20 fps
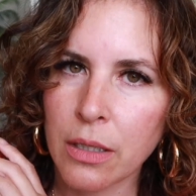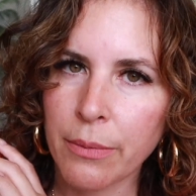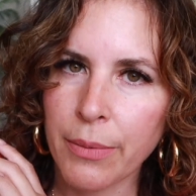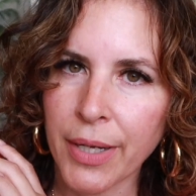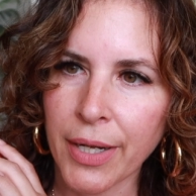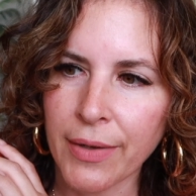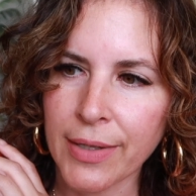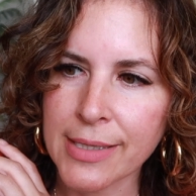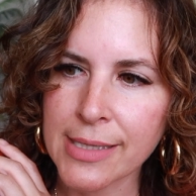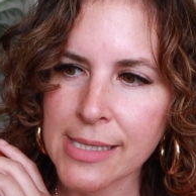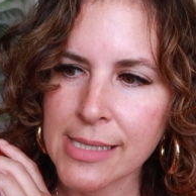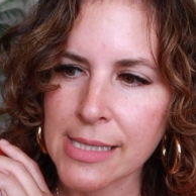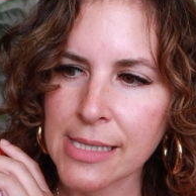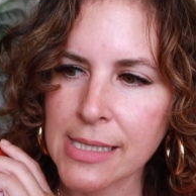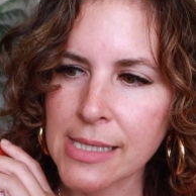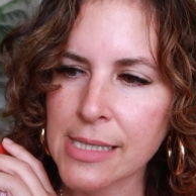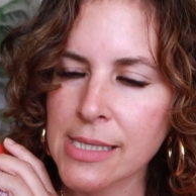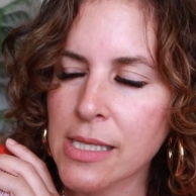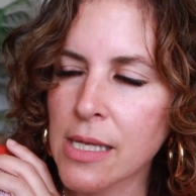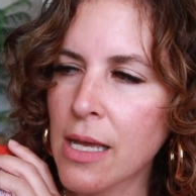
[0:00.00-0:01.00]

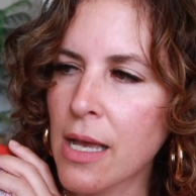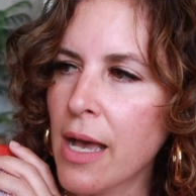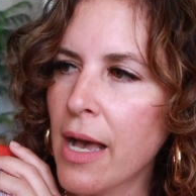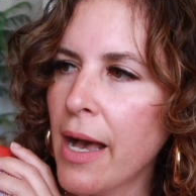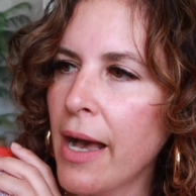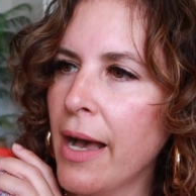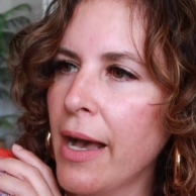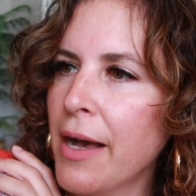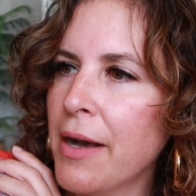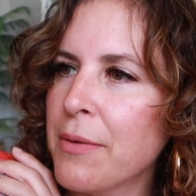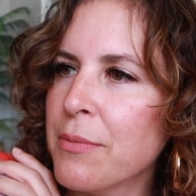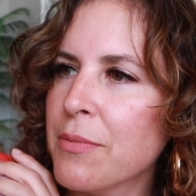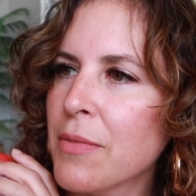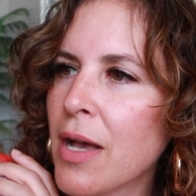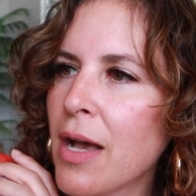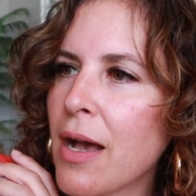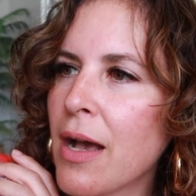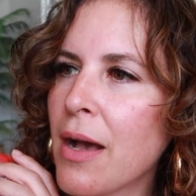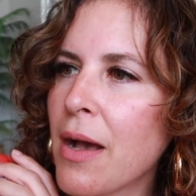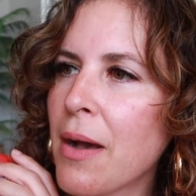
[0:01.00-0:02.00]
parenthesis. I
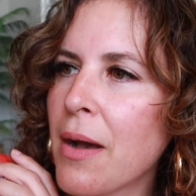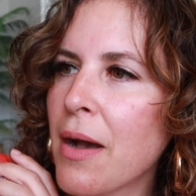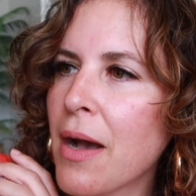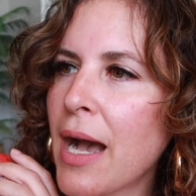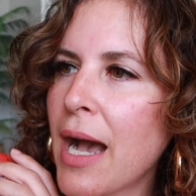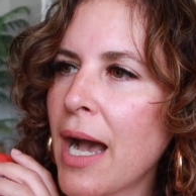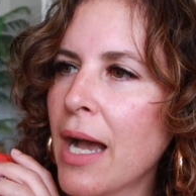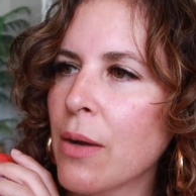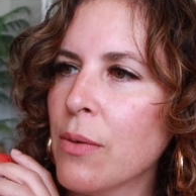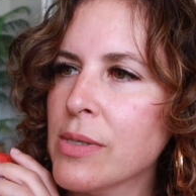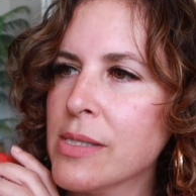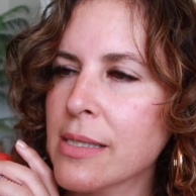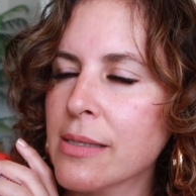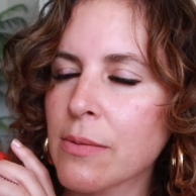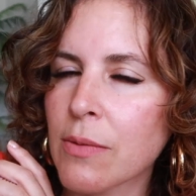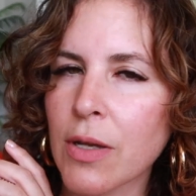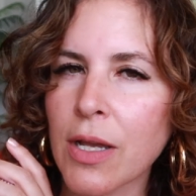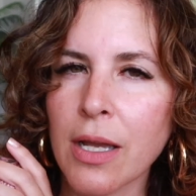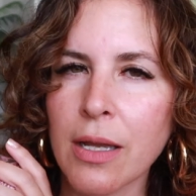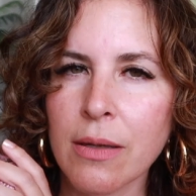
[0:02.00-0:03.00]
was
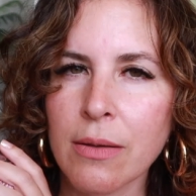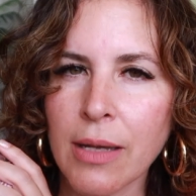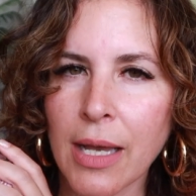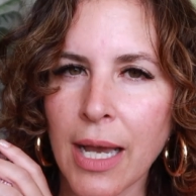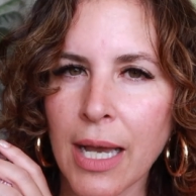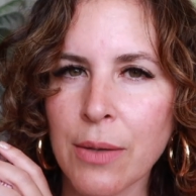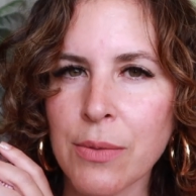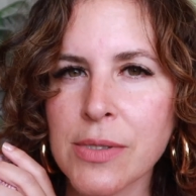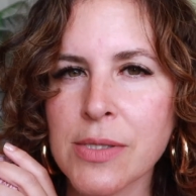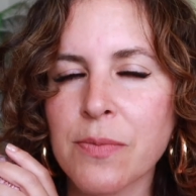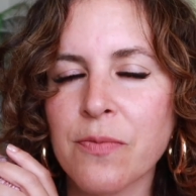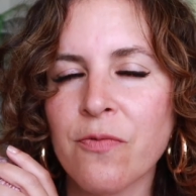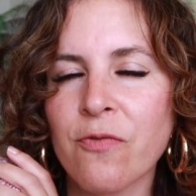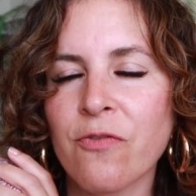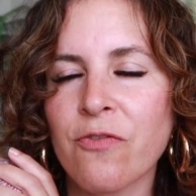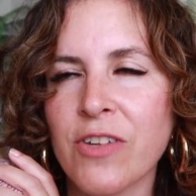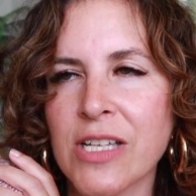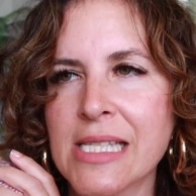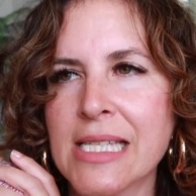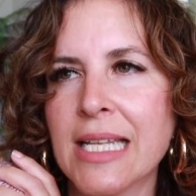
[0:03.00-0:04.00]

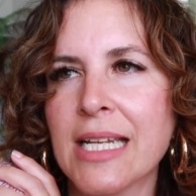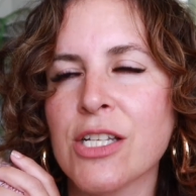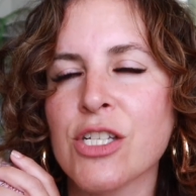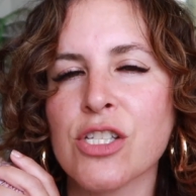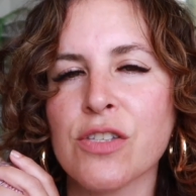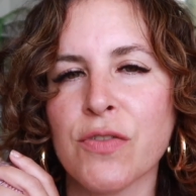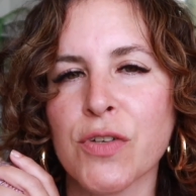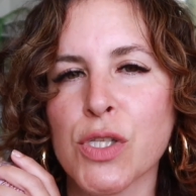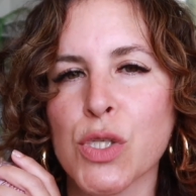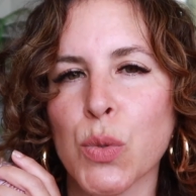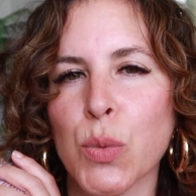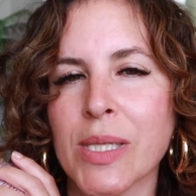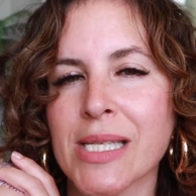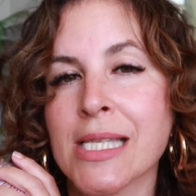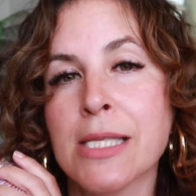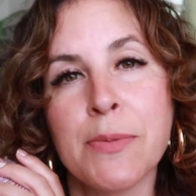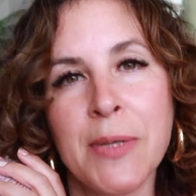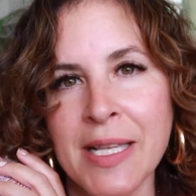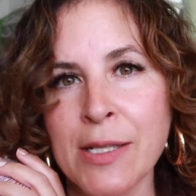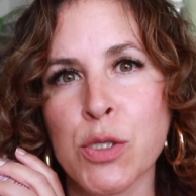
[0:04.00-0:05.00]
visiting just for 2
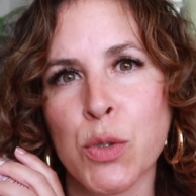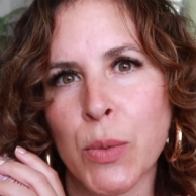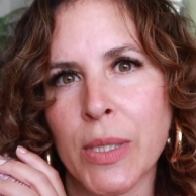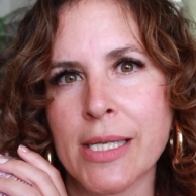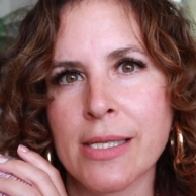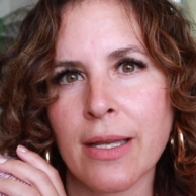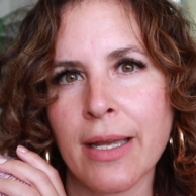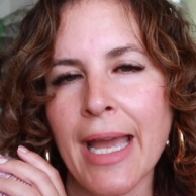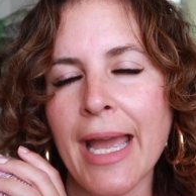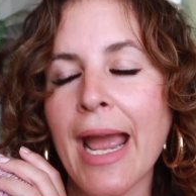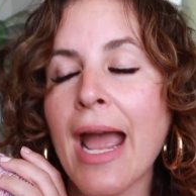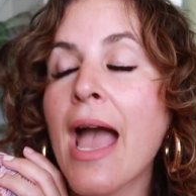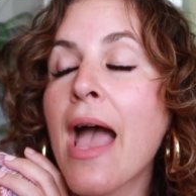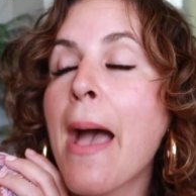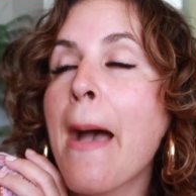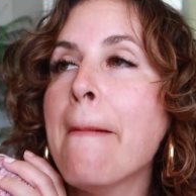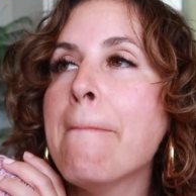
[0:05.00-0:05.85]
weeks. It's been 2 weeks, okay?